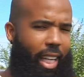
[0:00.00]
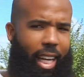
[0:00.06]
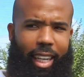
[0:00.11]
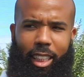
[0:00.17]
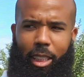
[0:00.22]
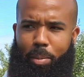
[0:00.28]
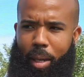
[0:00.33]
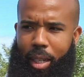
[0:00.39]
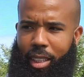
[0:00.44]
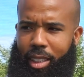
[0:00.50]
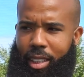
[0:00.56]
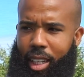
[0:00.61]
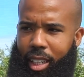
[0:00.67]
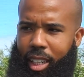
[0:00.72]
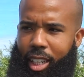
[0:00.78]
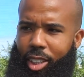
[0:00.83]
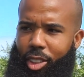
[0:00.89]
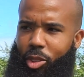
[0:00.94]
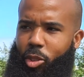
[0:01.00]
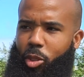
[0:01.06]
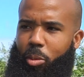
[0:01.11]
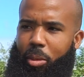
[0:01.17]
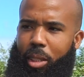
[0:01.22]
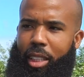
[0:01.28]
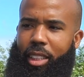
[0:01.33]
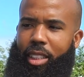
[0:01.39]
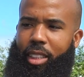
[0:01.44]
expats that consume
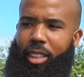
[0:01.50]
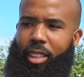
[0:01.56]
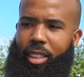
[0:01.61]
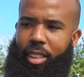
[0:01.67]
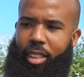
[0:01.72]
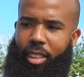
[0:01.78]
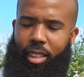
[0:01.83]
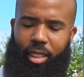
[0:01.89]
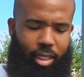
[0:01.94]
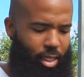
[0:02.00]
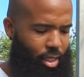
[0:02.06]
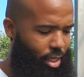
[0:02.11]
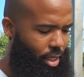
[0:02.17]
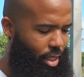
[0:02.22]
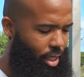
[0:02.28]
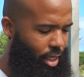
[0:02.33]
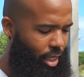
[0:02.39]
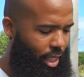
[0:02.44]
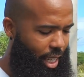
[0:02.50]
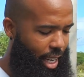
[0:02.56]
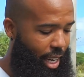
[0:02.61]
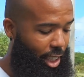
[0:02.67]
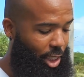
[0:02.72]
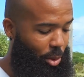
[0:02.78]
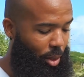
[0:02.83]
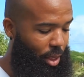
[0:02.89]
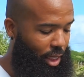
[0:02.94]
these, they're
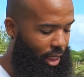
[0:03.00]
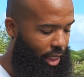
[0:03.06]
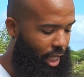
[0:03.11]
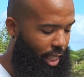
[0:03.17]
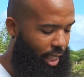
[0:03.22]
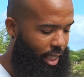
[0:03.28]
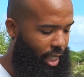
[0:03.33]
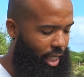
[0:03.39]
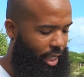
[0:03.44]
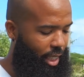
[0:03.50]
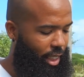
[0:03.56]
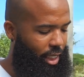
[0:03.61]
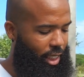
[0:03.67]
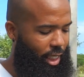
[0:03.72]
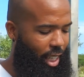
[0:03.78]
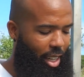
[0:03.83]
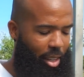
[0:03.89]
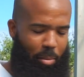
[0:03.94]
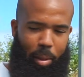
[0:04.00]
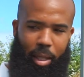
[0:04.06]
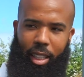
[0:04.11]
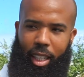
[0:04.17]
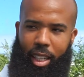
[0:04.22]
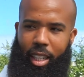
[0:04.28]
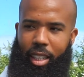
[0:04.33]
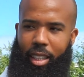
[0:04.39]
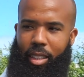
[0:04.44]
actually saying that this is a lot better
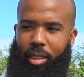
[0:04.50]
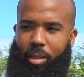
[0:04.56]
than